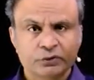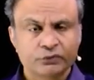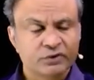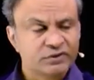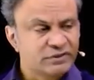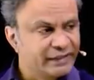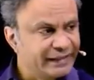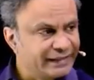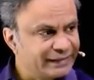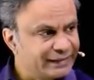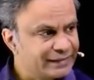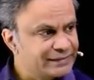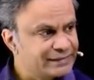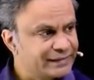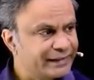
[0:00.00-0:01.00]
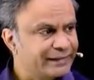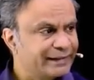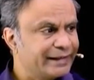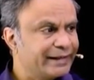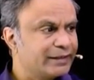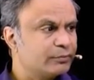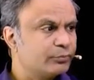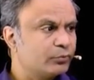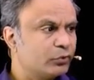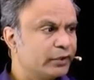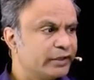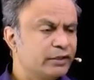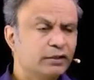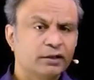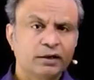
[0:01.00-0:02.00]
which intersect at
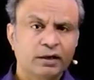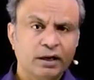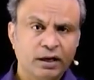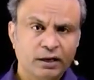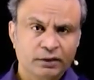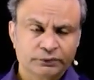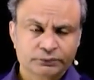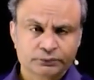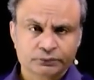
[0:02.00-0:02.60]
point R.